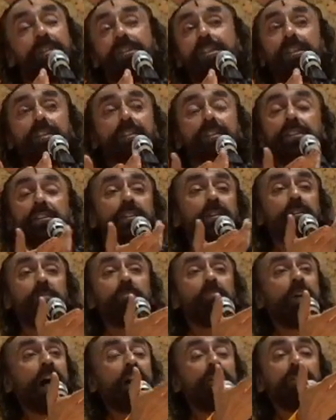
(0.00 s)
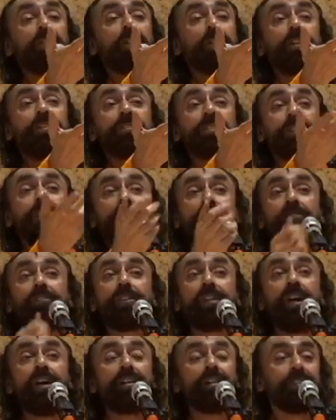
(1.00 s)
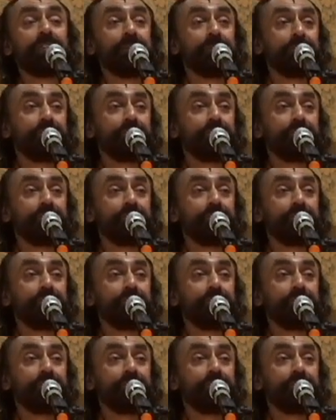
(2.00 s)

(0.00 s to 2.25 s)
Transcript: This is the power of self-talk.